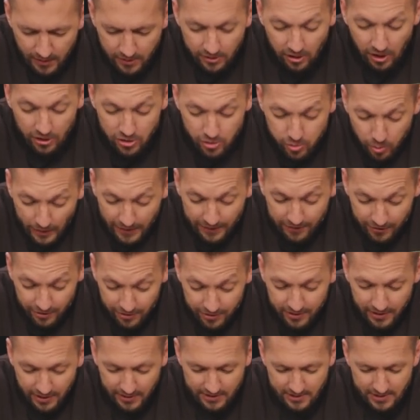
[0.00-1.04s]
John twenty,
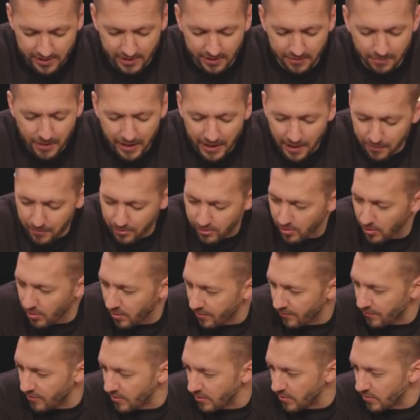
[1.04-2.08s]
verse nineteen. Man, I'm so
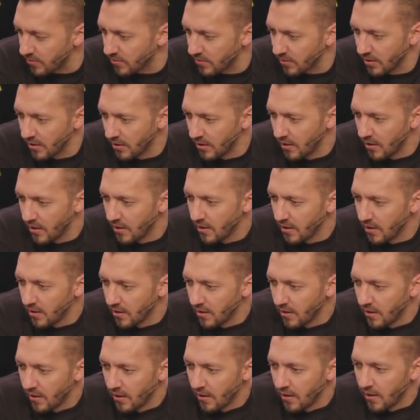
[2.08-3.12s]
confused.
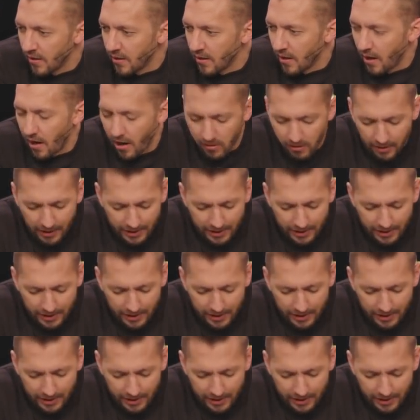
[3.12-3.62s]
All